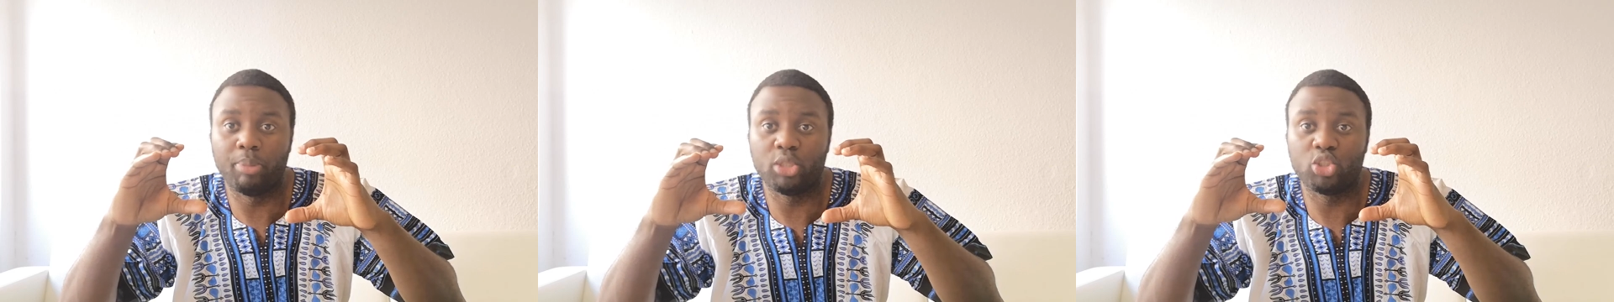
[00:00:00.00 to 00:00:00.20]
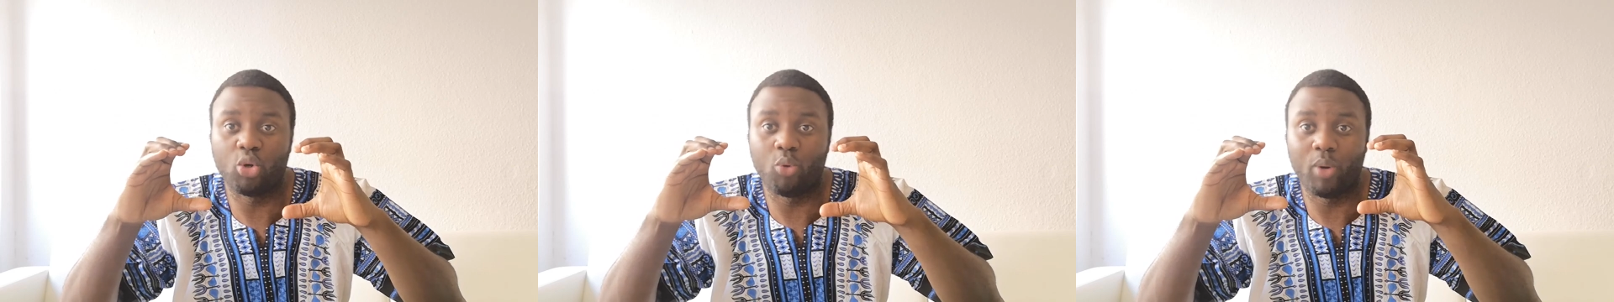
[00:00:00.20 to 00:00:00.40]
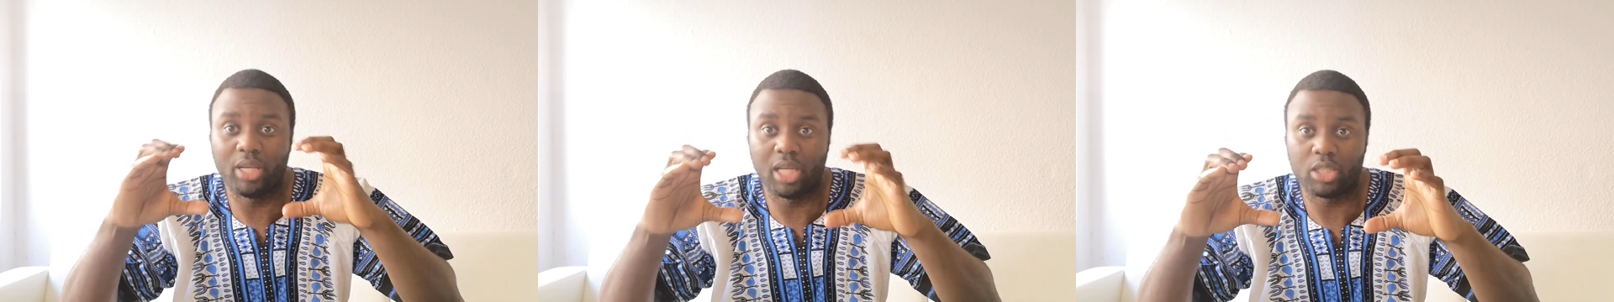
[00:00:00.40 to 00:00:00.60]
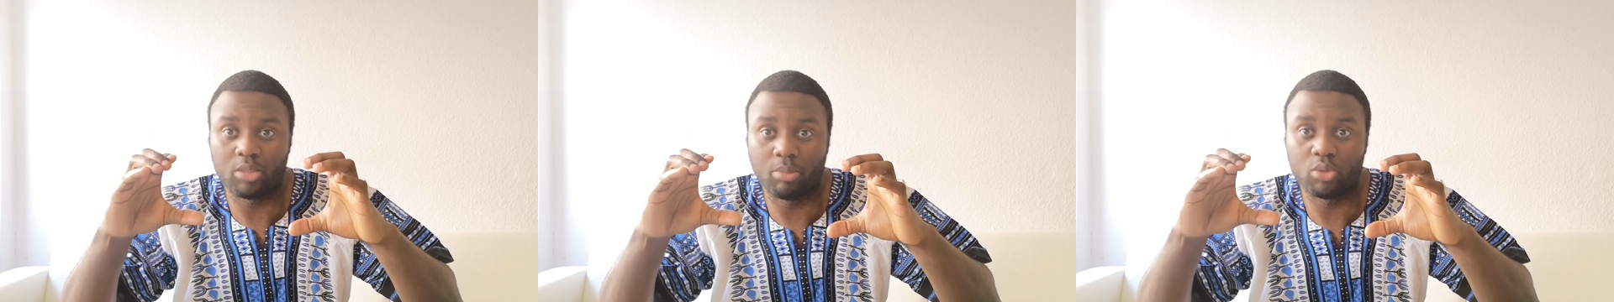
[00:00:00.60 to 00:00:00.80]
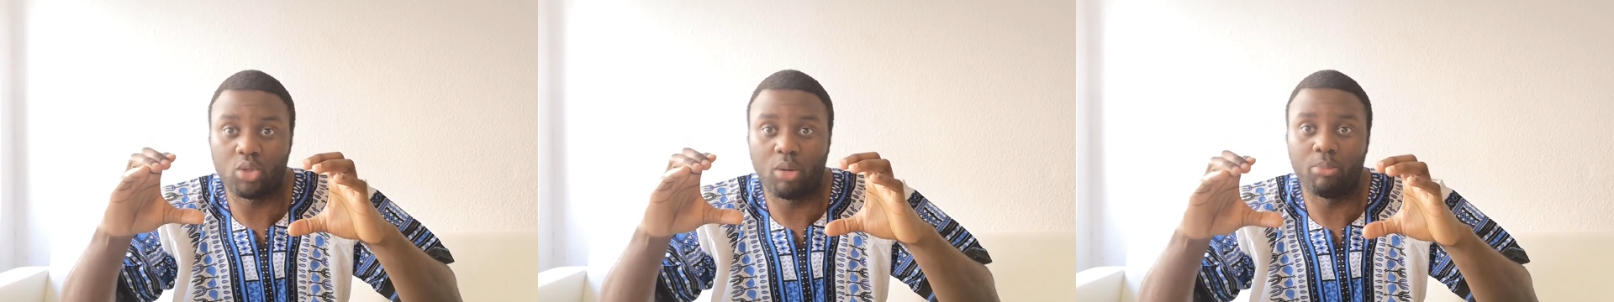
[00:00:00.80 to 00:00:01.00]
picture where they are
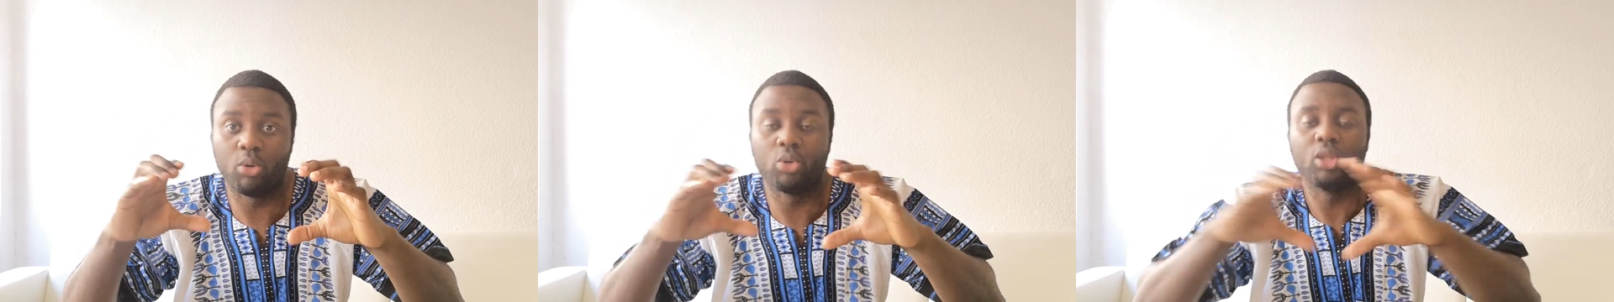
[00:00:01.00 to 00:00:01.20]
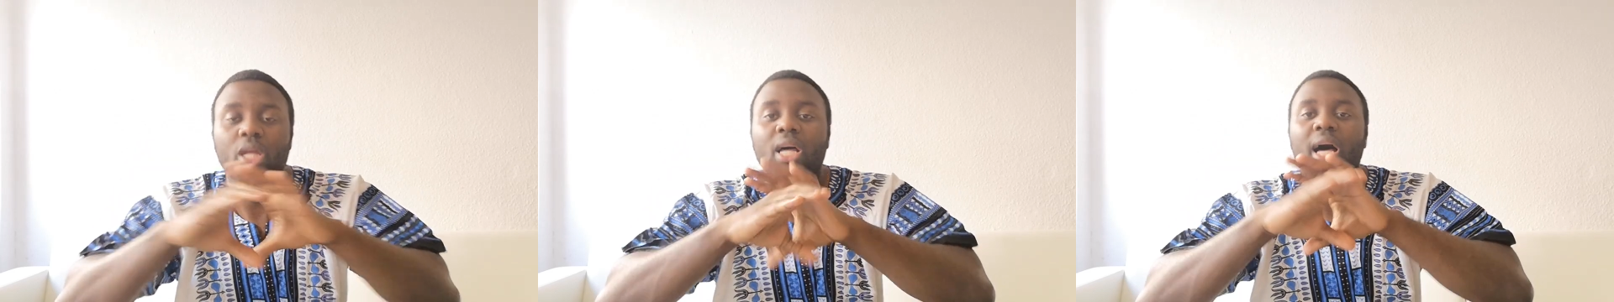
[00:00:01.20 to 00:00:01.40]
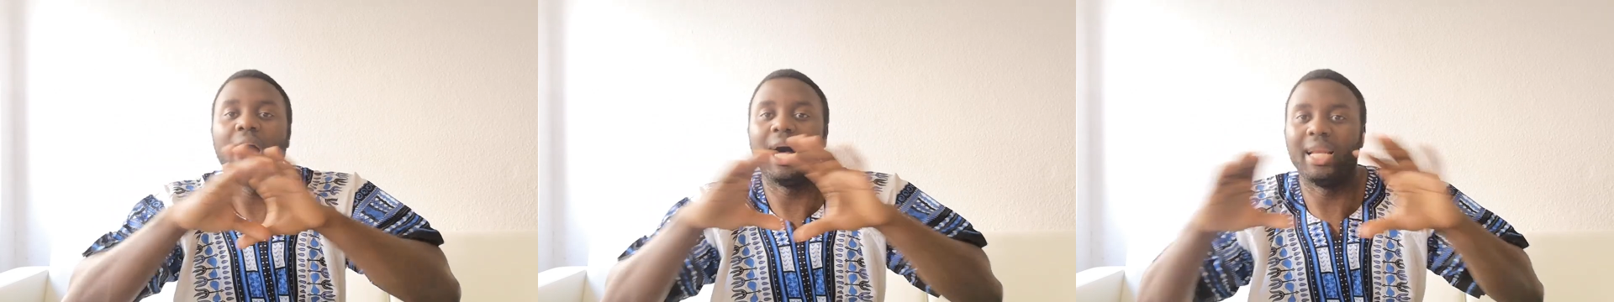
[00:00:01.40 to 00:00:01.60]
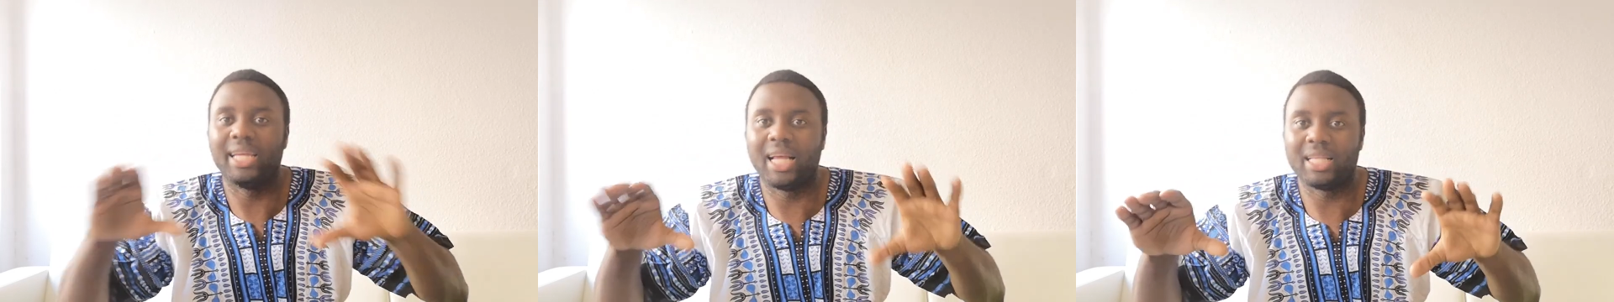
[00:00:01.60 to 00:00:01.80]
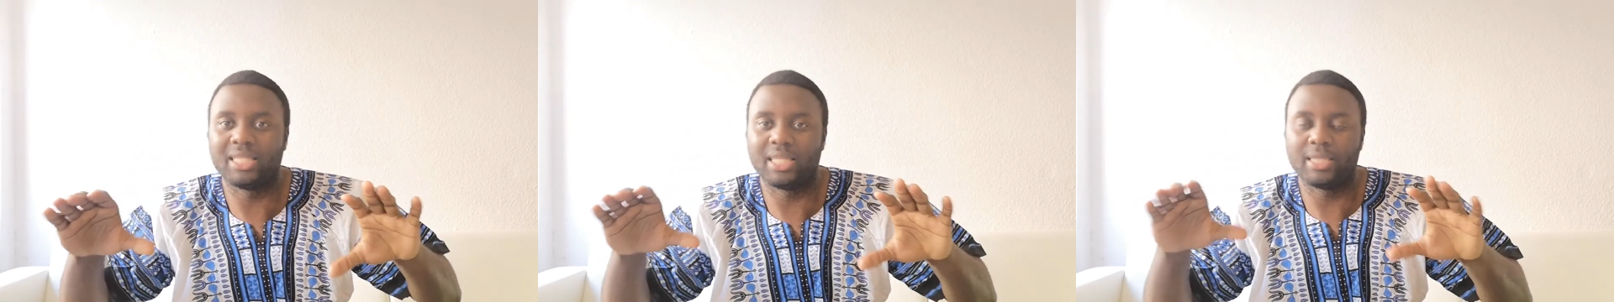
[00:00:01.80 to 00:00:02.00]
supposed to upload, and
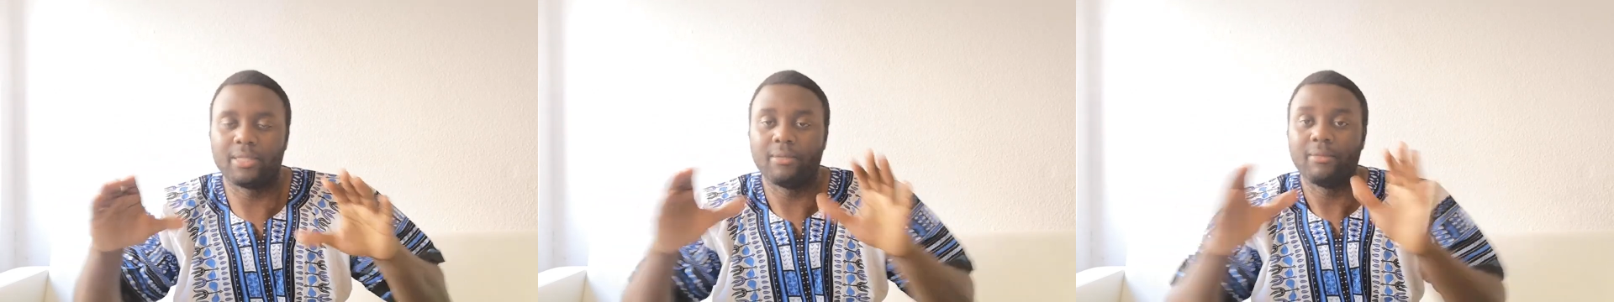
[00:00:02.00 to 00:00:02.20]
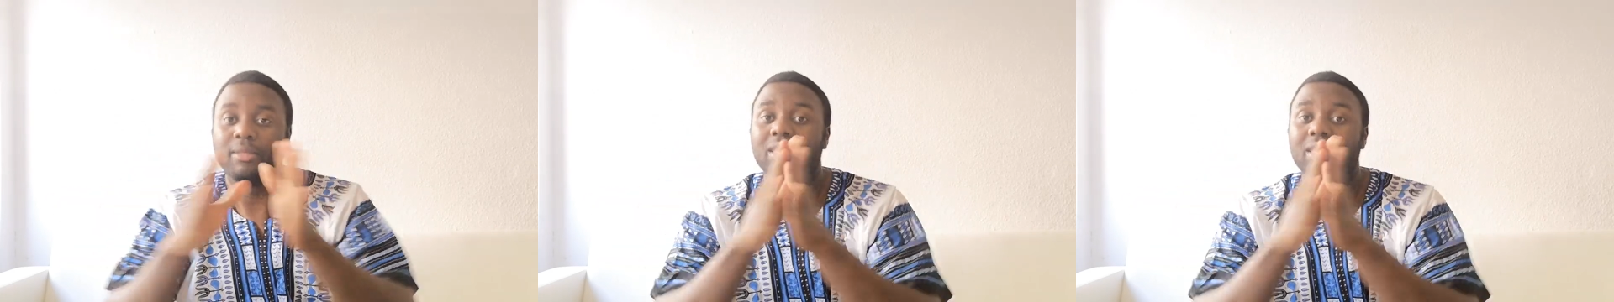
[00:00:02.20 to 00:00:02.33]
that's it.